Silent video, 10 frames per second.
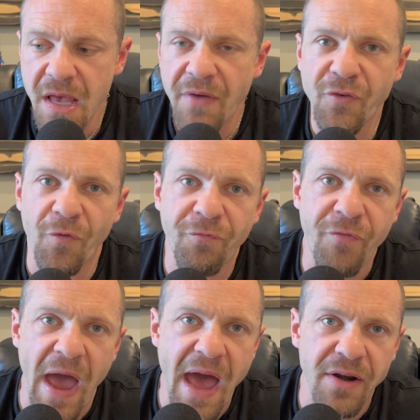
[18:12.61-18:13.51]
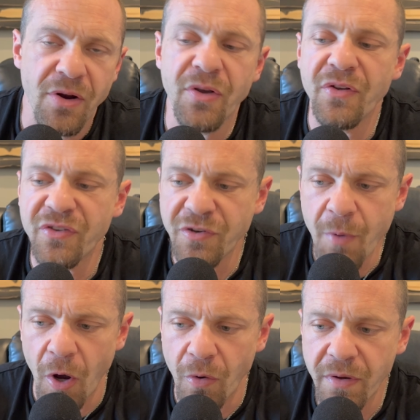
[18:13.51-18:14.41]
If you're fat or you
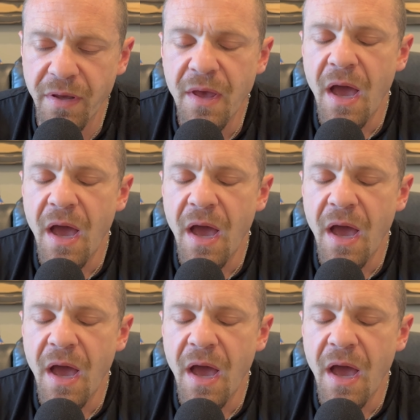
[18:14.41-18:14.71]
smoke,